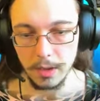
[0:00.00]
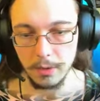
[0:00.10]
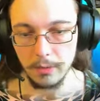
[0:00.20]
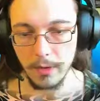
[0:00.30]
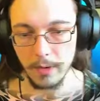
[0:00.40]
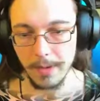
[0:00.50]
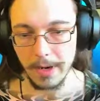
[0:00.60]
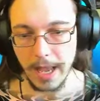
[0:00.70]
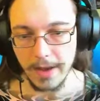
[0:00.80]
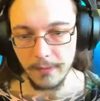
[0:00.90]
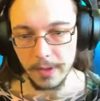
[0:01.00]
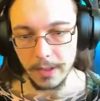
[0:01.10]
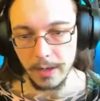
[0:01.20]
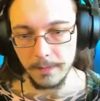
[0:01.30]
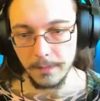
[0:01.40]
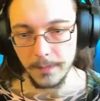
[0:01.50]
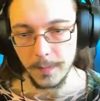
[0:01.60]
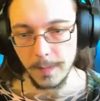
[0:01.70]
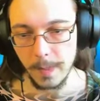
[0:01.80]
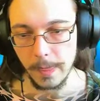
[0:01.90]
we're about halfway done
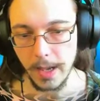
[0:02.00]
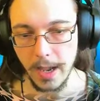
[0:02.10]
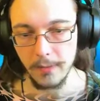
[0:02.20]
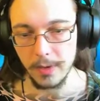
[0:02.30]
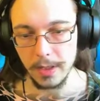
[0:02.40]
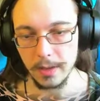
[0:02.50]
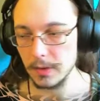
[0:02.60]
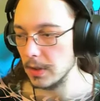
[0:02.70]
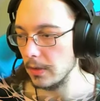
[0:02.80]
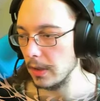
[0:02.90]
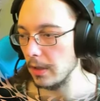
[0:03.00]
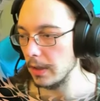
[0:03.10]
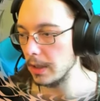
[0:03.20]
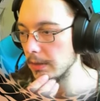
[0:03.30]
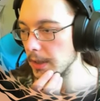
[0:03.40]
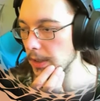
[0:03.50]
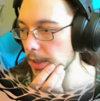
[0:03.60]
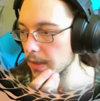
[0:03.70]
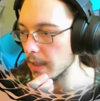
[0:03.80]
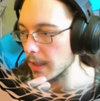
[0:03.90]
halfway done, so you know it's
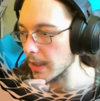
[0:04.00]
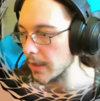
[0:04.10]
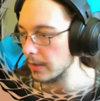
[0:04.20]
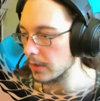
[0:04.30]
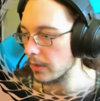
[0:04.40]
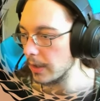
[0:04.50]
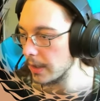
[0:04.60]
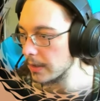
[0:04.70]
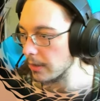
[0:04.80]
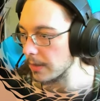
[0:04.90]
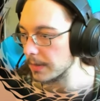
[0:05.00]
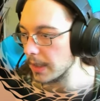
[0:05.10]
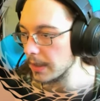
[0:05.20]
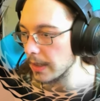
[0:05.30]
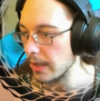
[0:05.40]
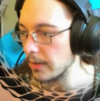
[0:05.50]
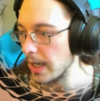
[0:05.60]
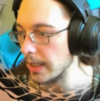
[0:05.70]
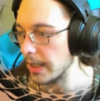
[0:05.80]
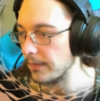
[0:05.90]
it's kind of getting there. Story of these dreams: Nate's iron
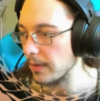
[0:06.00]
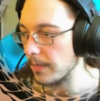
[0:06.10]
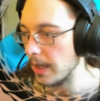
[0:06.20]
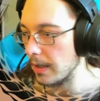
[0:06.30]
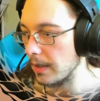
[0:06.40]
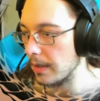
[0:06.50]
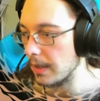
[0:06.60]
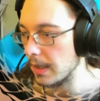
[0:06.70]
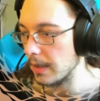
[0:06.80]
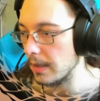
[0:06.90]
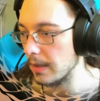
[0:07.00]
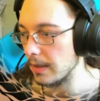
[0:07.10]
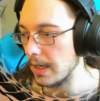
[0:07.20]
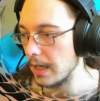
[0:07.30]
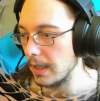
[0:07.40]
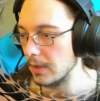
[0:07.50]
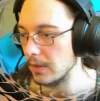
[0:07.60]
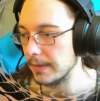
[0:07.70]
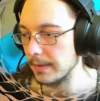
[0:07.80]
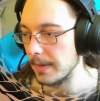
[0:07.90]
daddy left him, and the daddy issues and